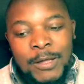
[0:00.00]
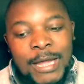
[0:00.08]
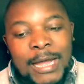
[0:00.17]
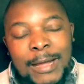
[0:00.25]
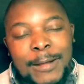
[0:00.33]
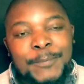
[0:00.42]

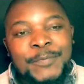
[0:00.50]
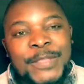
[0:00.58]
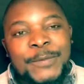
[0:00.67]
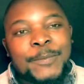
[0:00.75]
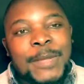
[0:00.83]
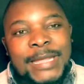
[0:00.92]

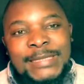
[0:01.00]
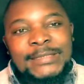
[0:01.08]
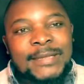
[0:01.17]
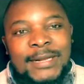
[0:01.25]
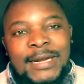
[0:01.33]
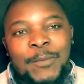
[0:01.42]

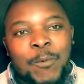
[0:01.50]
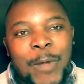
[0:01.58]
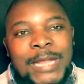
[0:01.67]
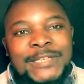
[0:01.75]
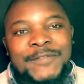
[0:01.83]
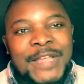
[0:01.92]
Instagram
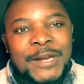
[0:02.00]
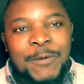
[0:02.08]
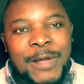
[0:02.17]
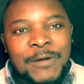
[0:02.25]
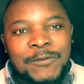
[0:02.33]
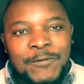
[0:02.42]
works very
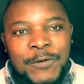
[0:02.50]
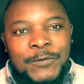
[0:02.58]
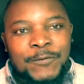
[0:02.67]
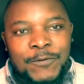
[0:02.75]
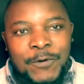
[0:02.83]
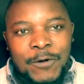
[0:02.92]
well
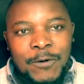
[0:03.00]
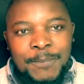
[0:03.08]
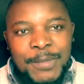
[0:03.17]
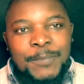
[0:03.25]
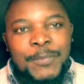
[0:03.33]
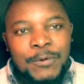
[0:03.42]
for
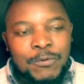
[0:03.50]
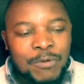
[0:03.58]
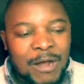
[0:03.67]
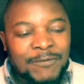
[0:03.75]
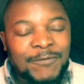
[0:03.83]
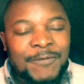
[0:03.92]
people who
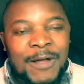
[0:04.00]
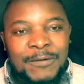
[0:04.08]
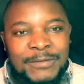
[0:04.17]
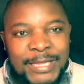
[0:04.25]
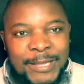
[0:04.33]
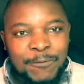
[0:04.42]
have
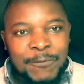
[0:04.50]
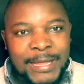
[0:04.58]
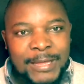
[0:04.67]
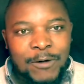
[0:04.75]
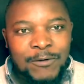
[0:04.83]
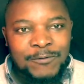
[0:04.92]
found a
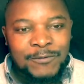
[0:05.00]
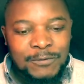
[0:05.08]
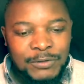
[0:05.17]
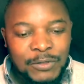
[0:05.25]
way of